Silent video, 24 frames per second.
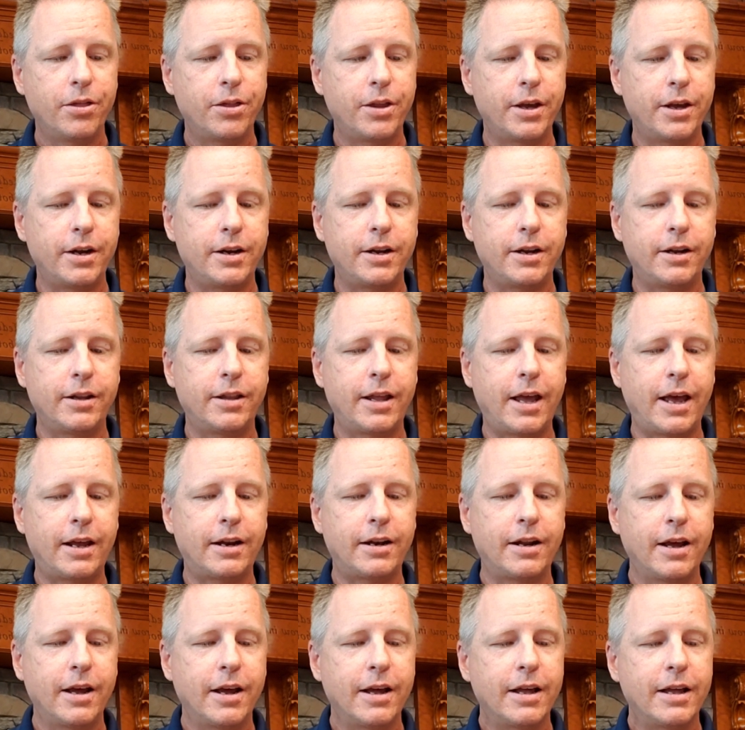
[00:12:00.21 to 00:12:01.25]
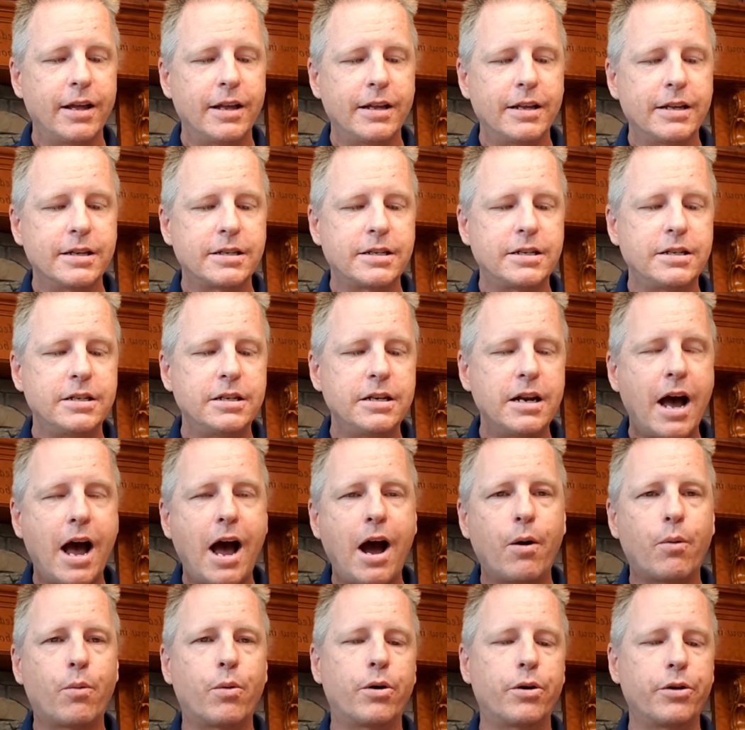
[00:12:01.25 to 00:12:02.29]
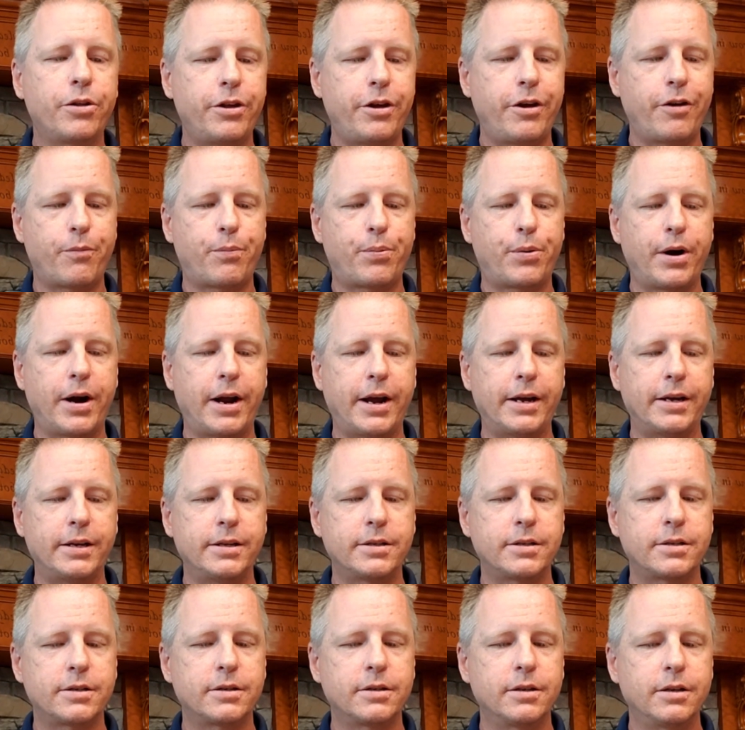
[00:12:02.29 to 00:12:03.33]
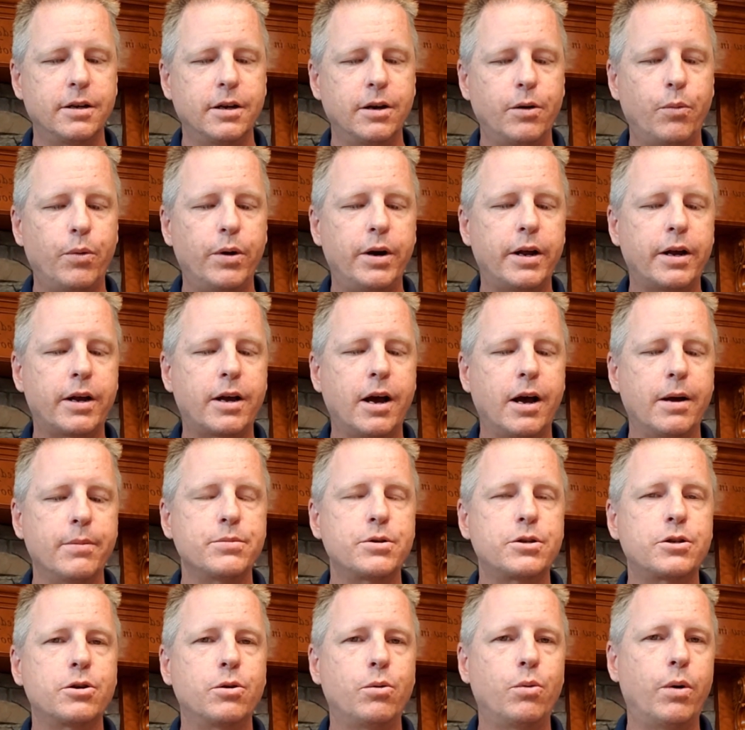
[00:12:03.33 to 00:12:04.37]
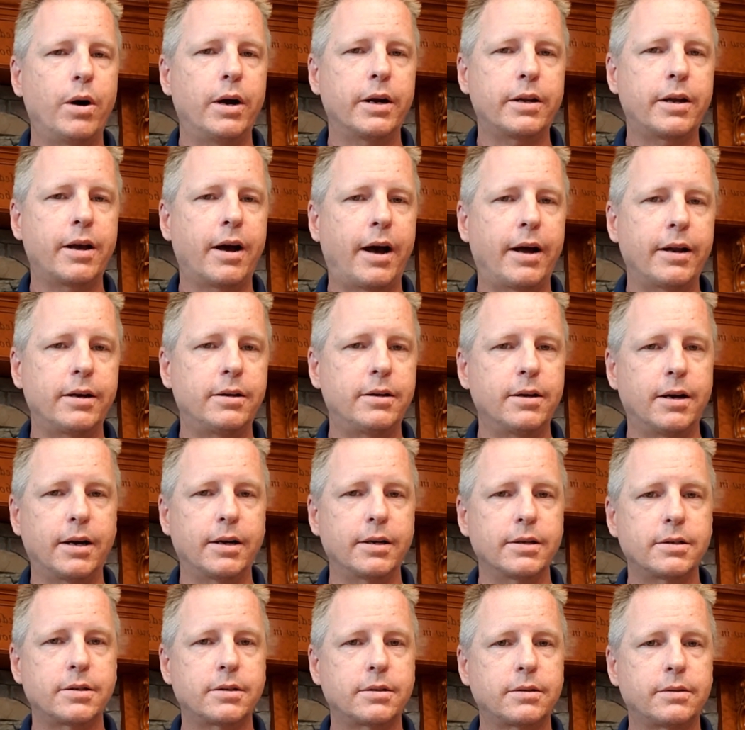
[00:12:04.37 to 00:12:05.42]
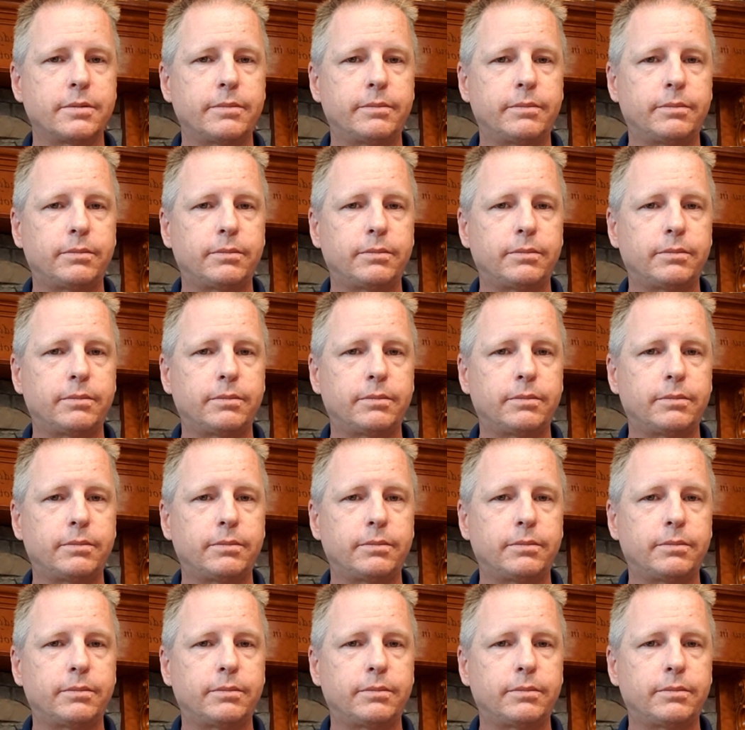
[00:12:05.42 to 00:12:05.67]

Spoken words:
that is not worthy of praise when it comes to what God does?